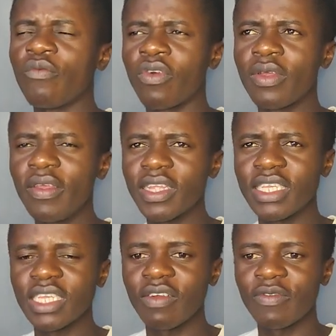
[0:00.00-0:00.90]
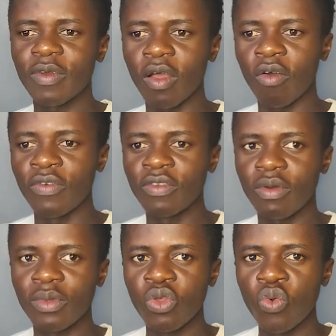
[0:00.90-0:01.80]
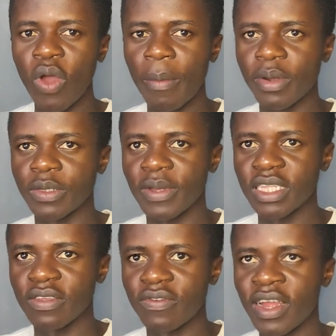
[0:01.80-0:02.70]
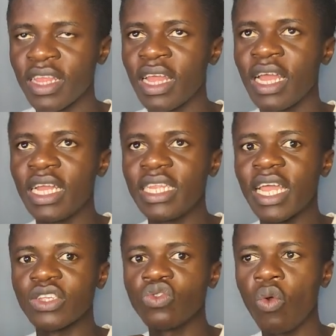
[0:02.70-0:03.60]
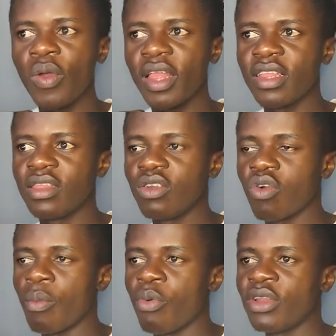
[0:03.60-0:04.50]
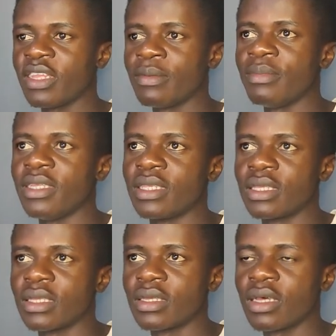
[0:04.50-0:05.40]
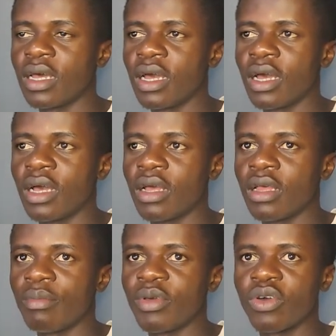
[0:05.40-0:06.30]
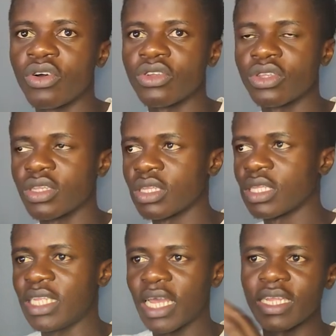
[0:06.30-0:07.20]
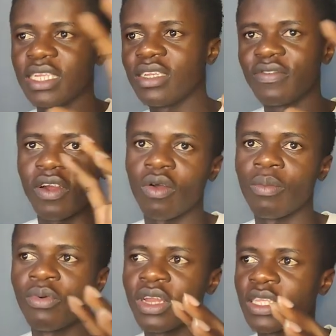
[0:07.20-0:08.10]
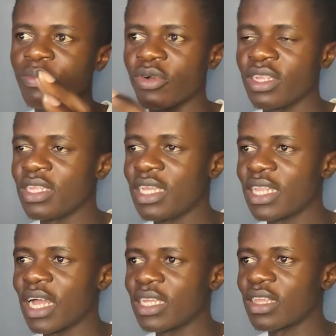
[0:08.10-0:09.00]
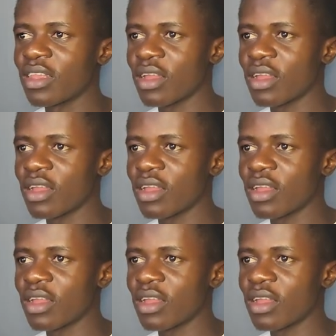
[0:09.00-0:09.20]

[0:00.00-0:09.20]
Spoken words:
from here, thinking of it from the UI perspective, right? There's no way that the three components meet because there are three different components, but the data